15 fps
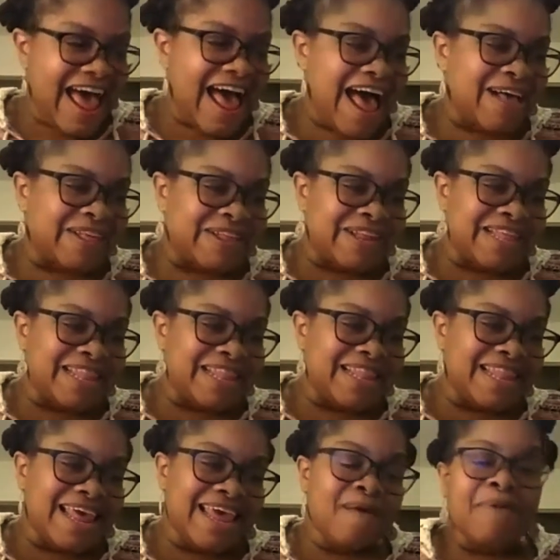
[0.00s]
I want to
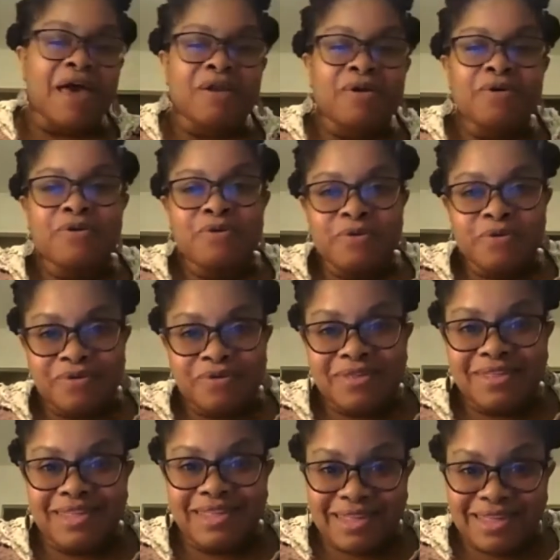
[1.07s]
thank Amparo
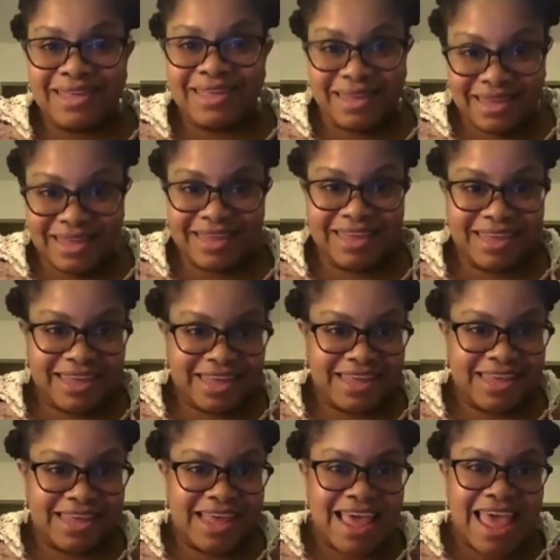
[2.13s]
Cruz,
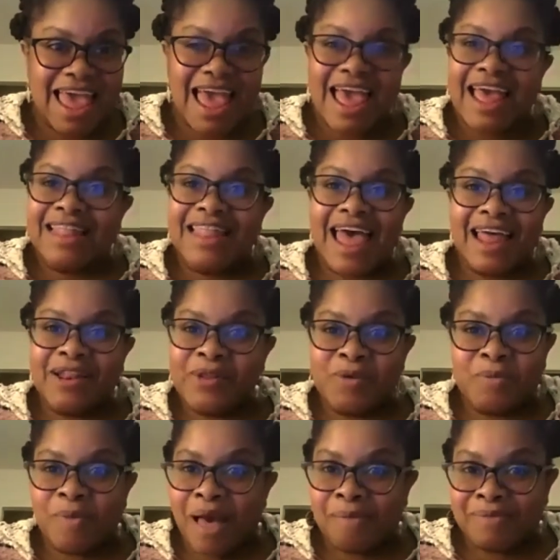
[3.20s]
that
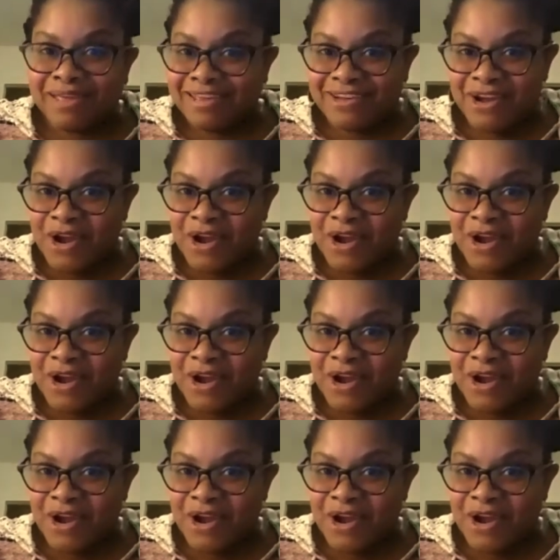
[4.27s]
new mama you